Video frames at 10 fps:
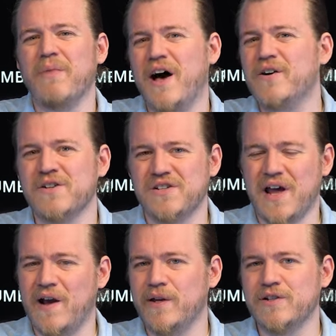modern
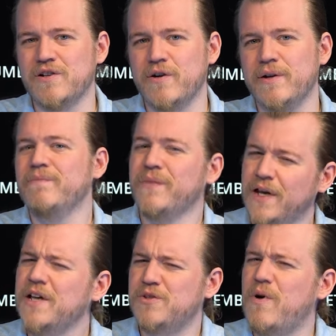styling to it,
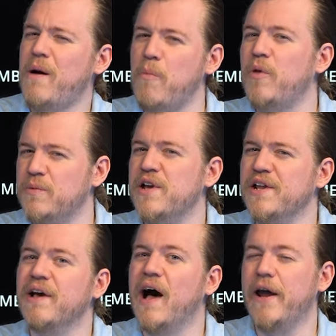it's probably
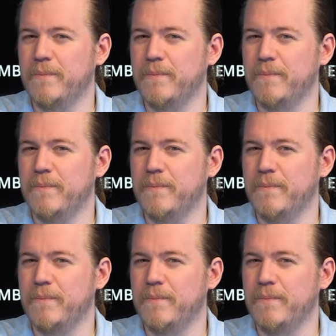BDI.